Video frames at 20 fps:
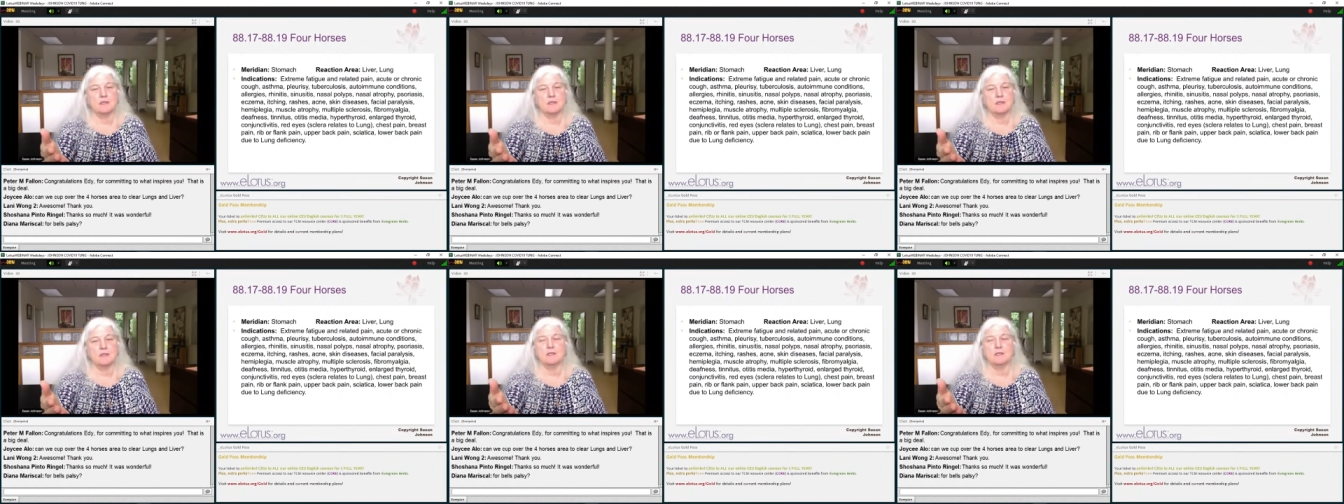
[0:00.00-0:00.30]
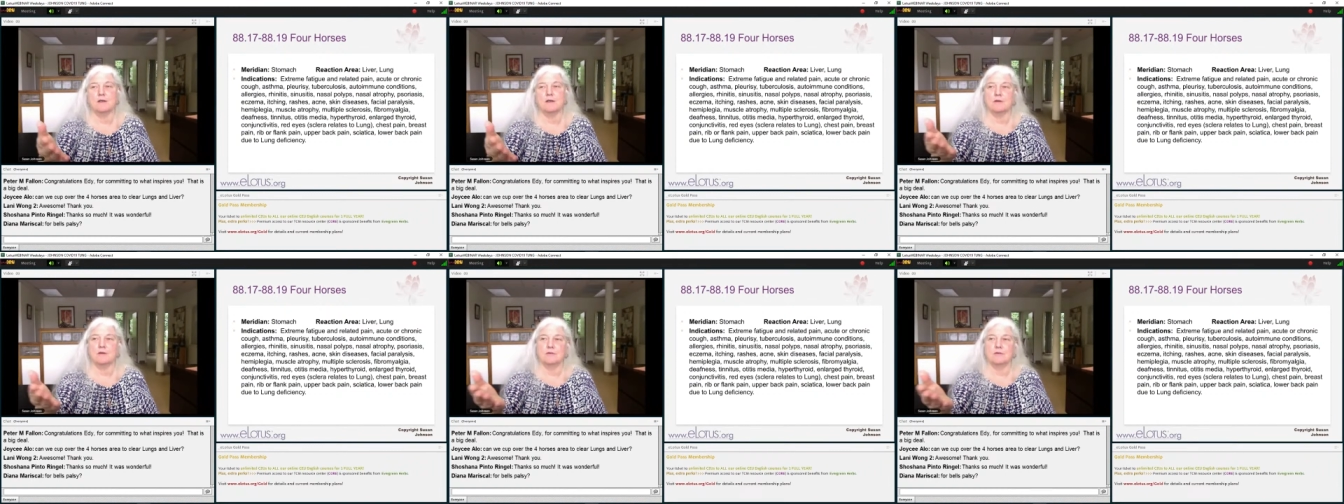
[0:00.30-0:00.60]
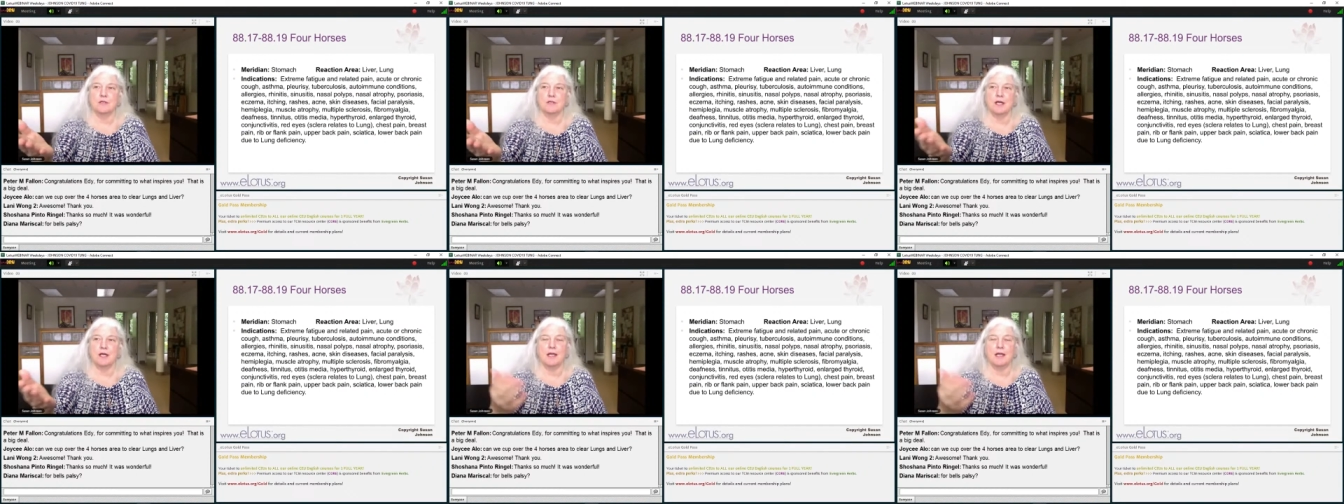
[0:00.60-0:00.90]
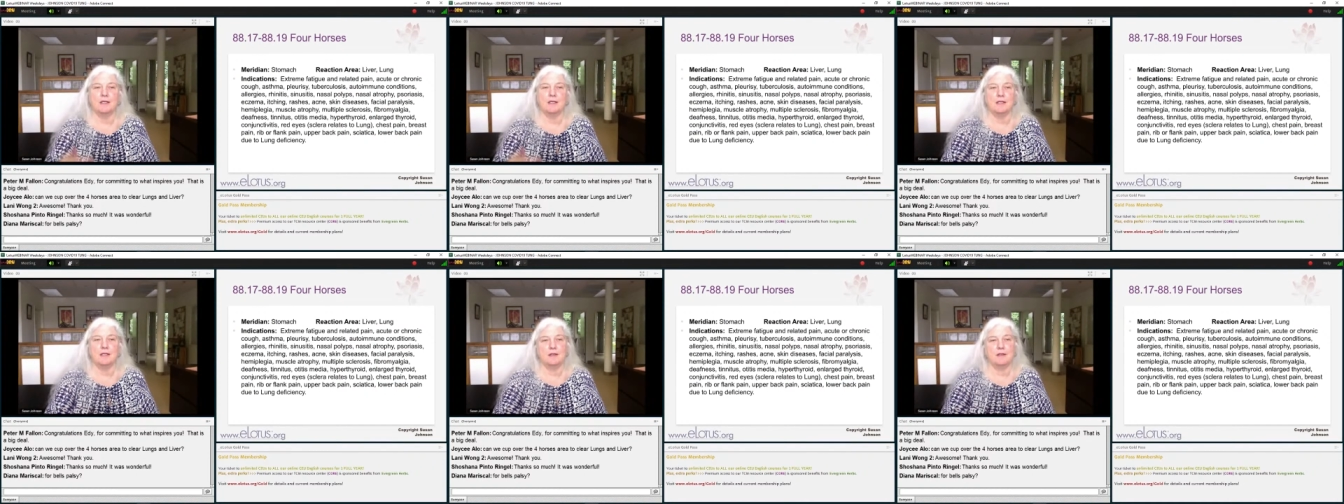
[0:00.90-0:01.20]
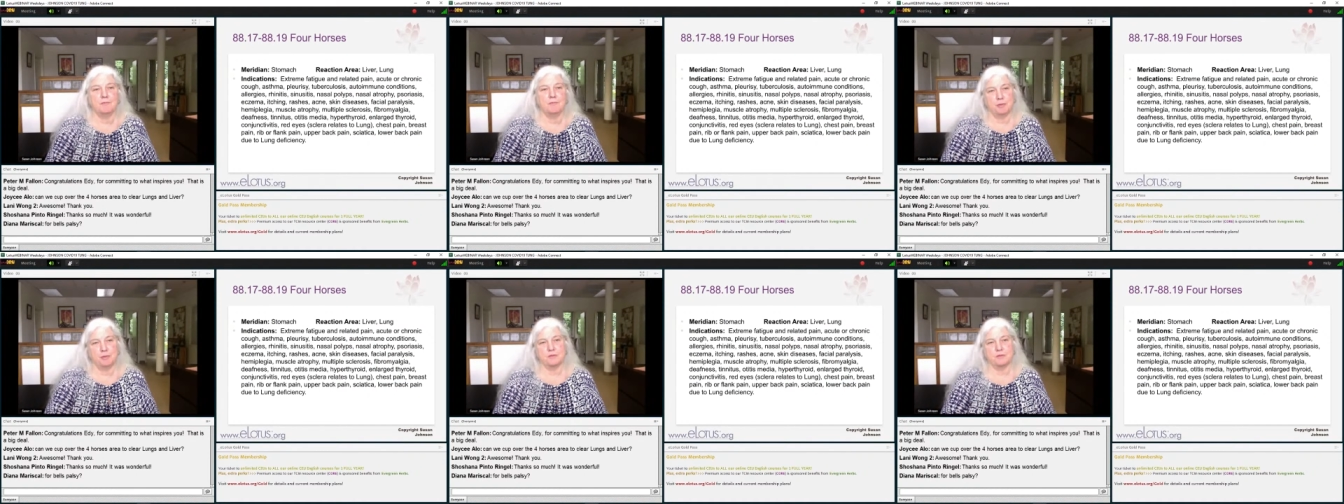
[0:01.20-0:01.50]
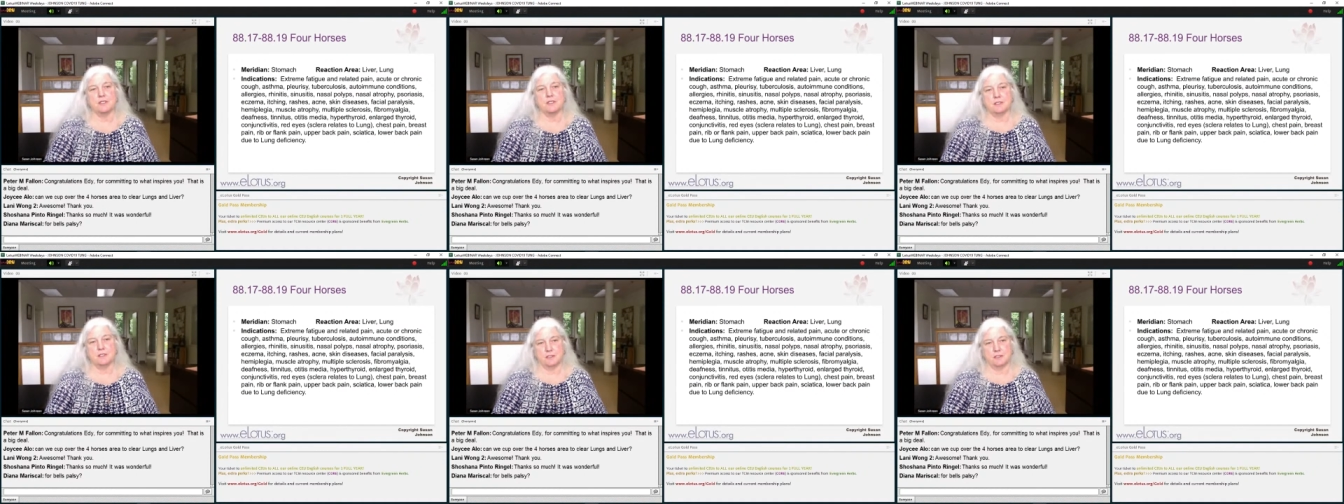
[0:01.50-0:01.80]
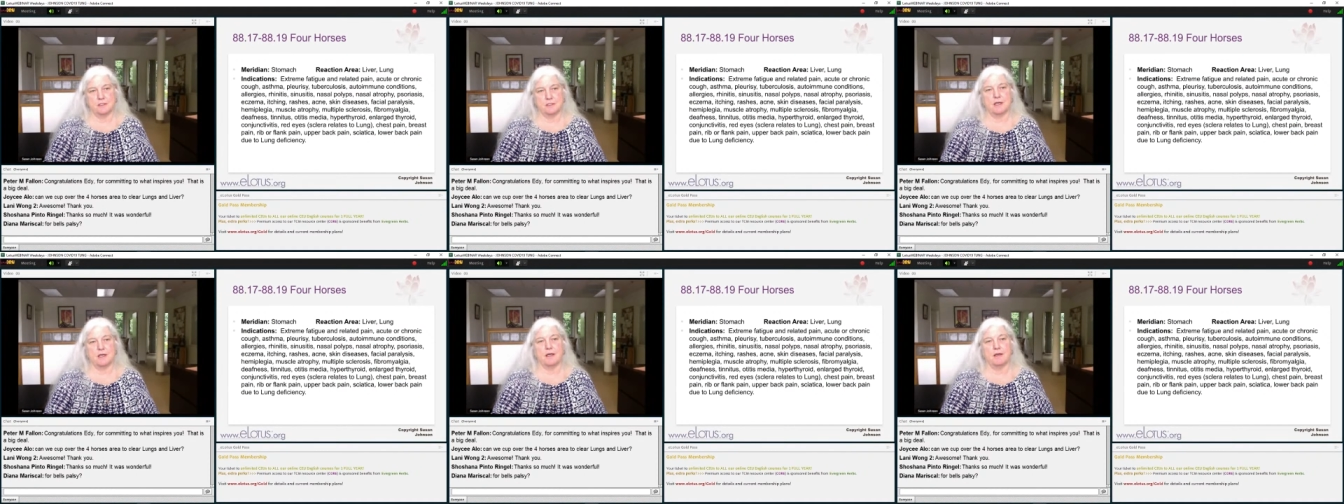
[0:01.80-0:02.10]
you know, 90% of the
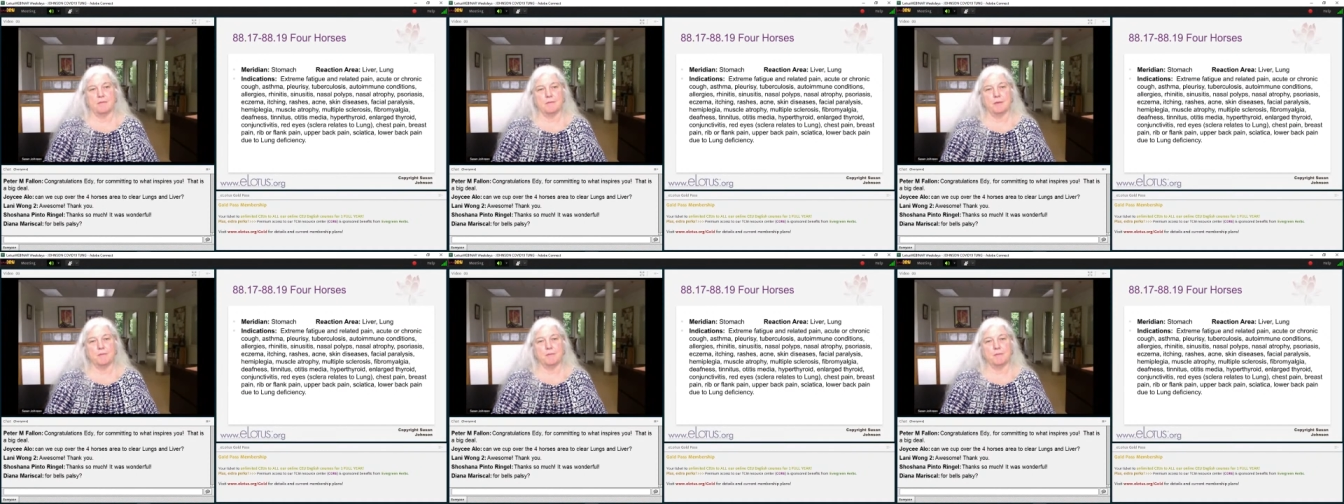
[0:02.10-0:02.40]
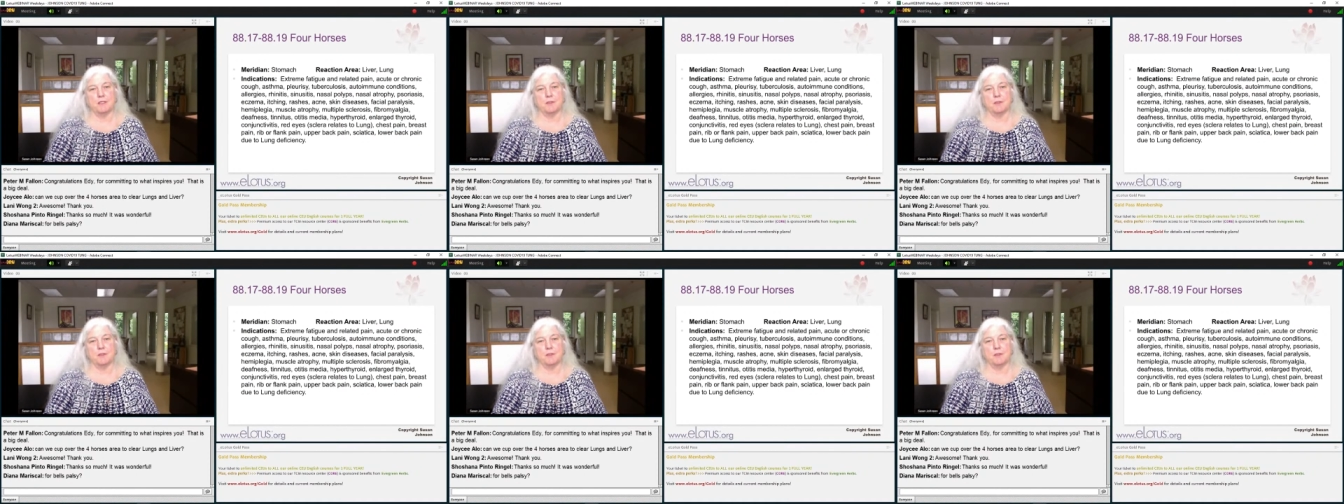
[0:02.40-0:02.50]
time, I'm